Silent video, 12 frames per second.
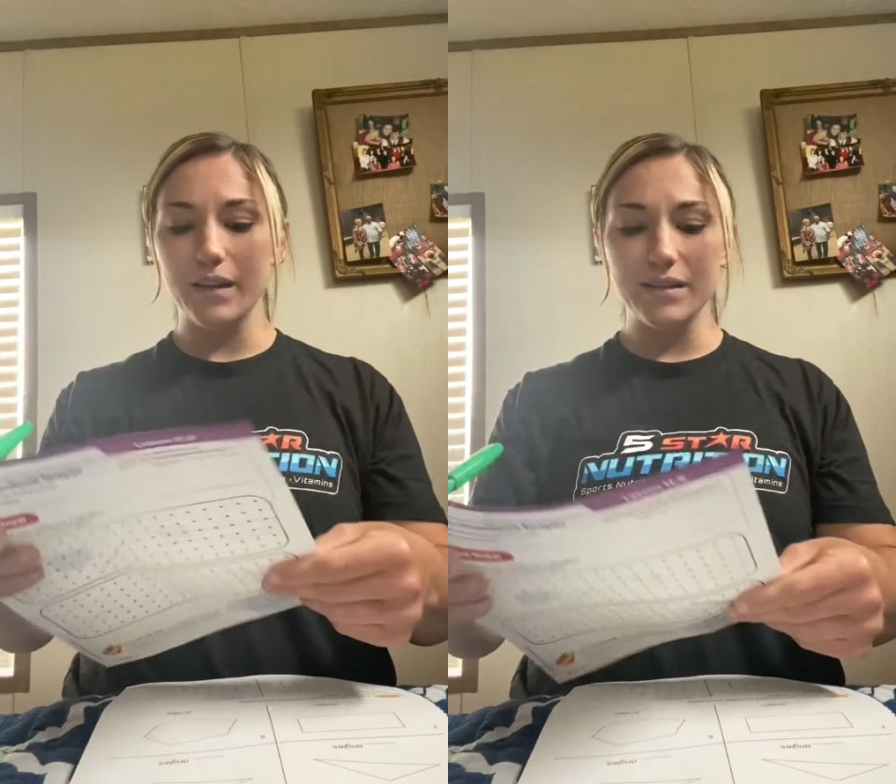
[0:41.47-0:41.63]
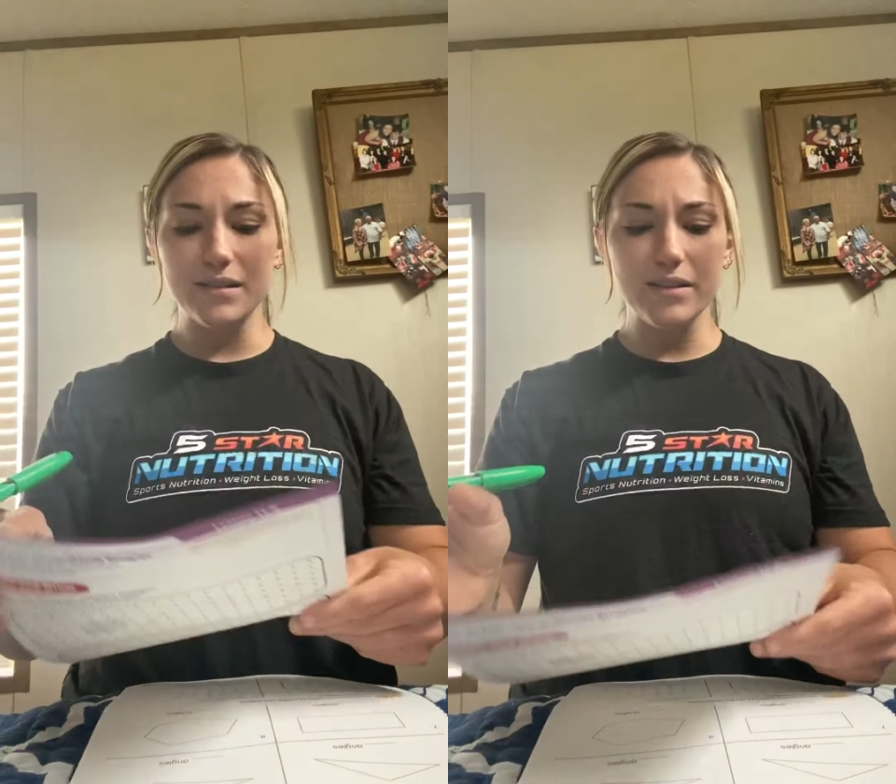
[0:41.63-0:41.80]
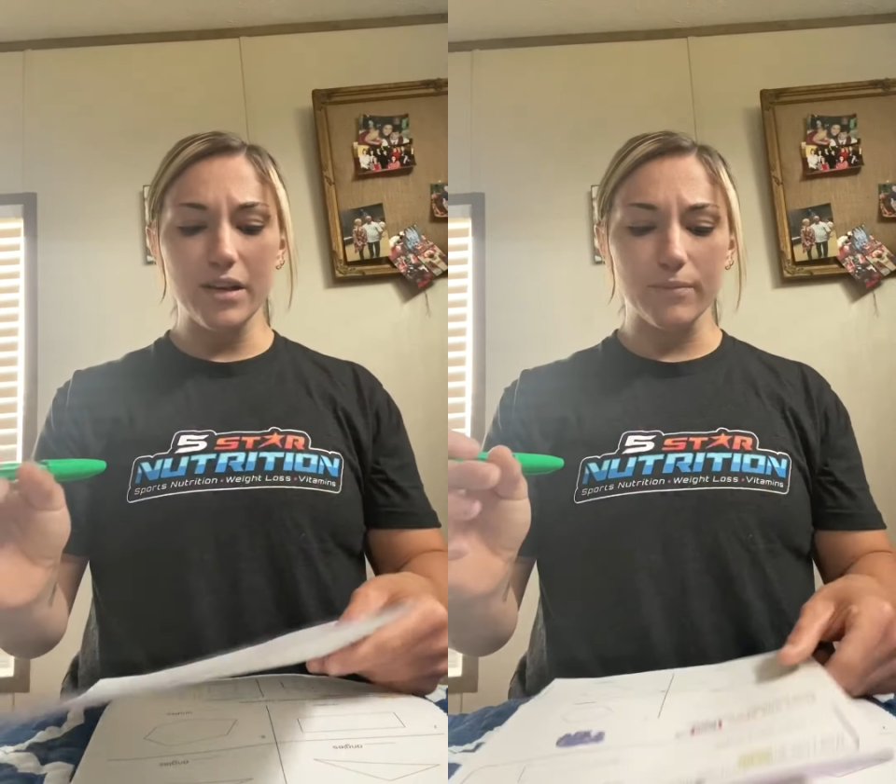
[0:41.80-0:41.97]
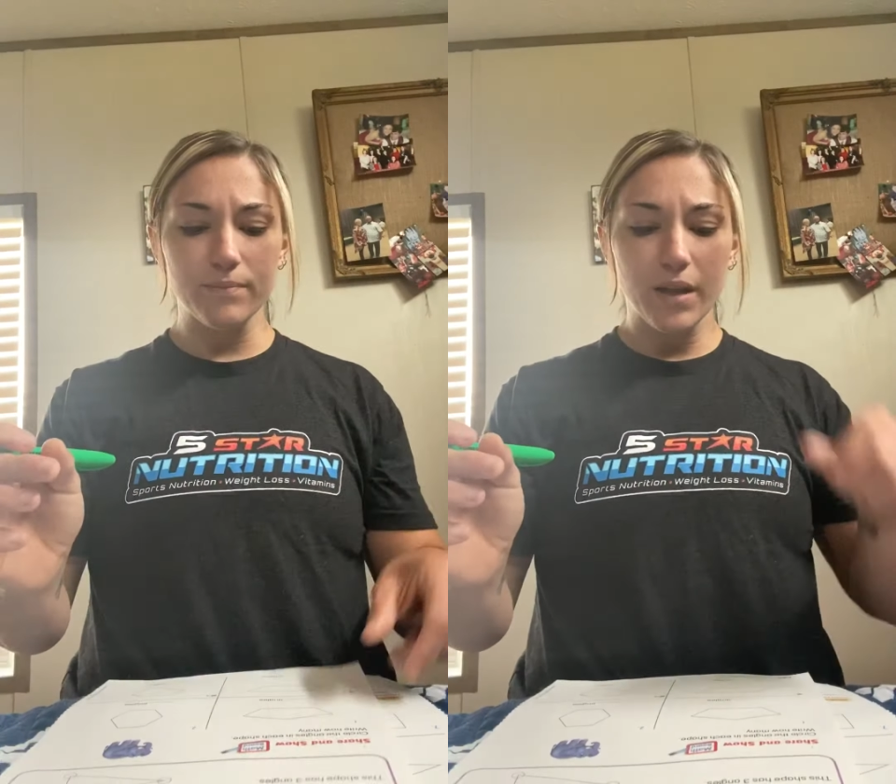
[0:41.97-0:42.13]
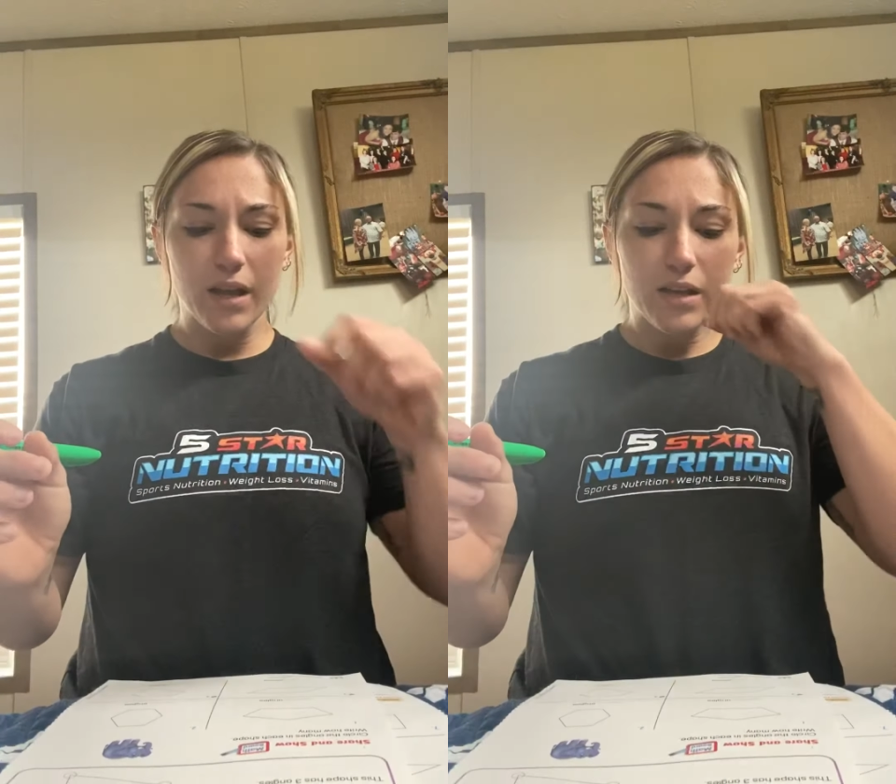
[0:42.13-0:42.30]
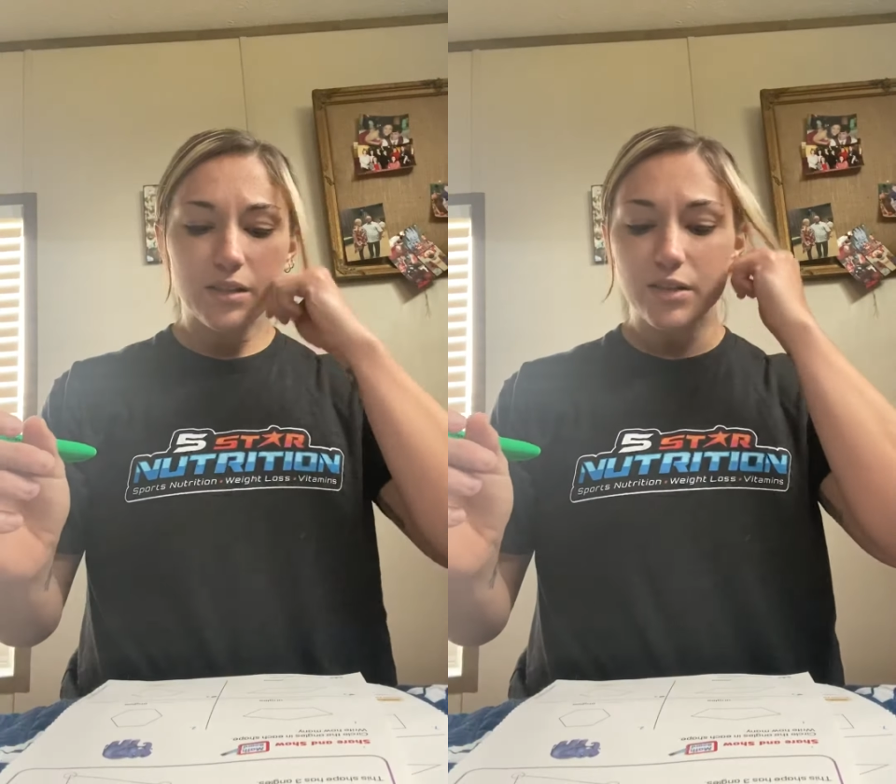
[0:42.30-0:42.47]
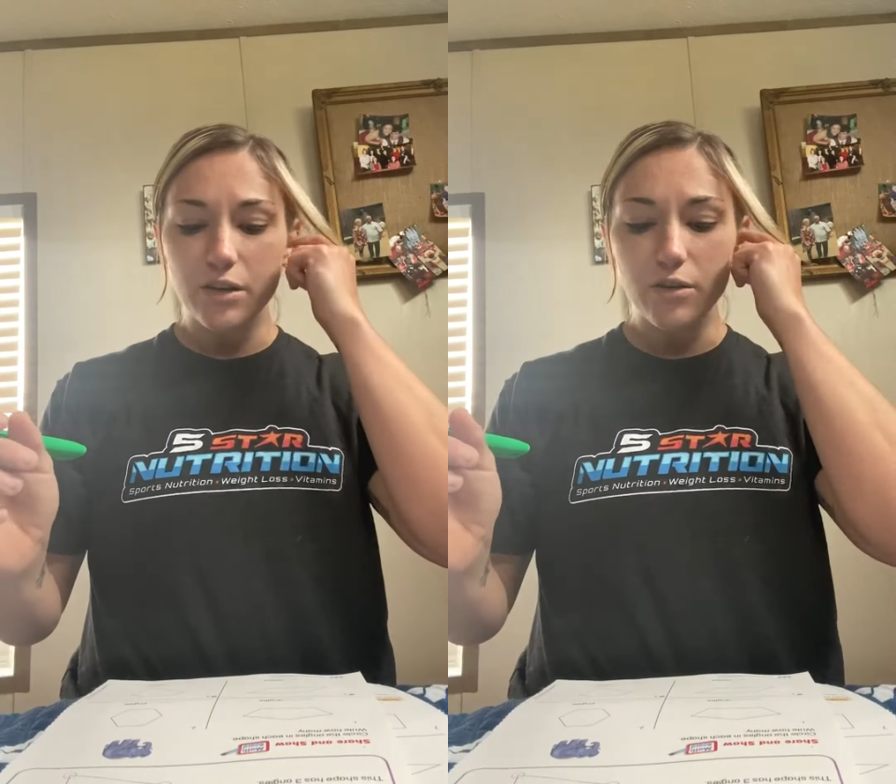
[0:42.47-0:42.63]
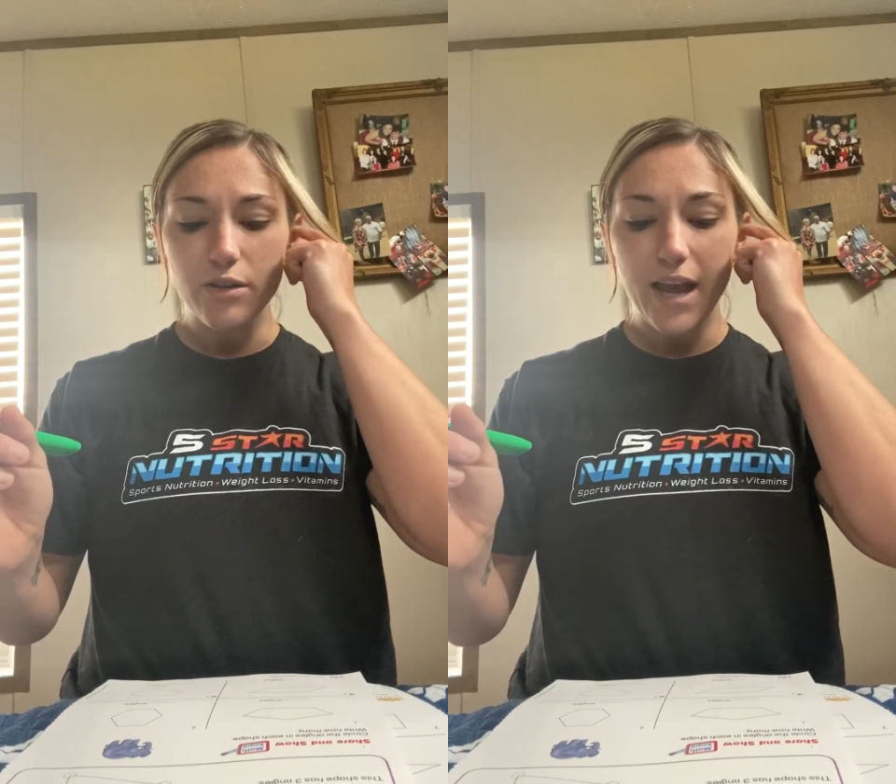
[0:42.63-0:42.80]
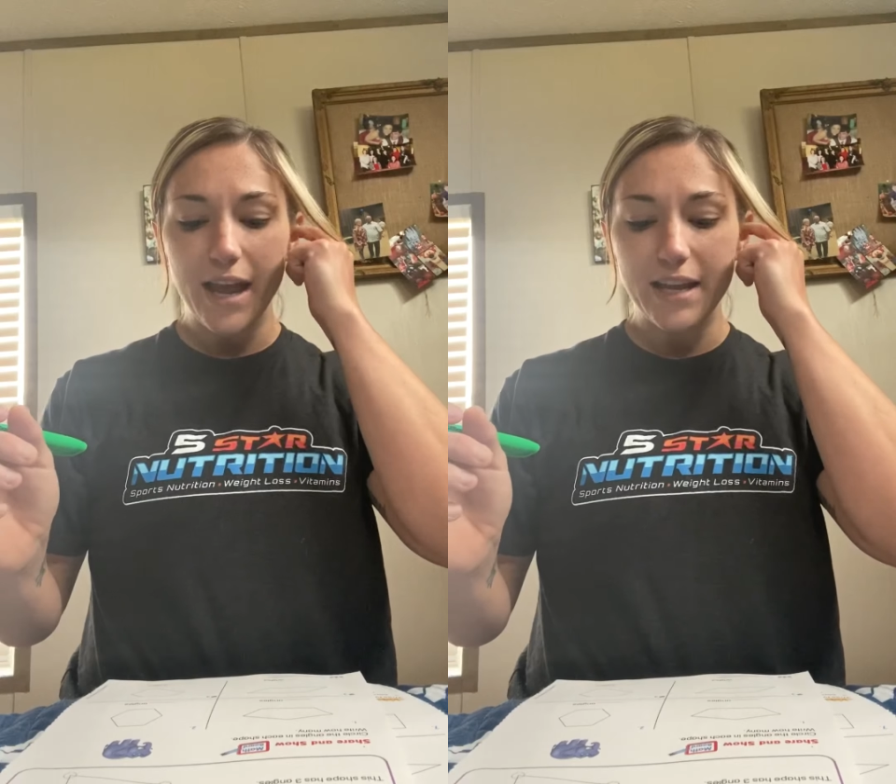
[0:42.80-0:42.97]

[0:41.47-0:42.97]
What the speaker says: So circle the